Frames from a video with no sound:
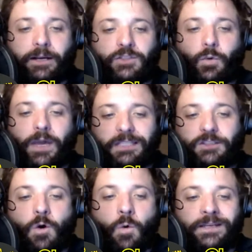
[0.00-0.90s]
So he's
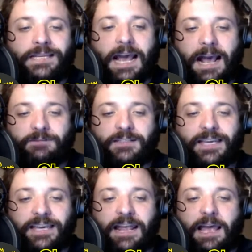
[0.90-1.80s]
going to have to
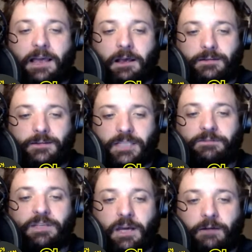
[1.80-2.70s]
get
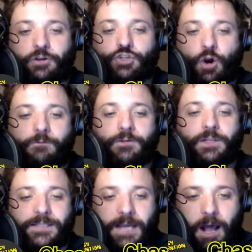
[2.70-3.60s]
safety coverage over
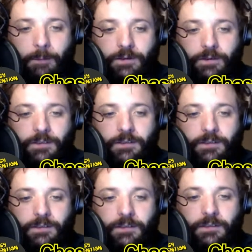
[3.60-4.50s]
the top.
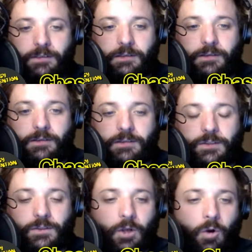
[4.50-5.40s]

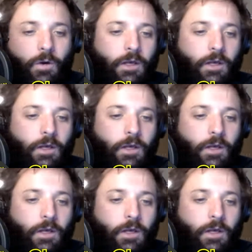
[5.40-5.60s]
So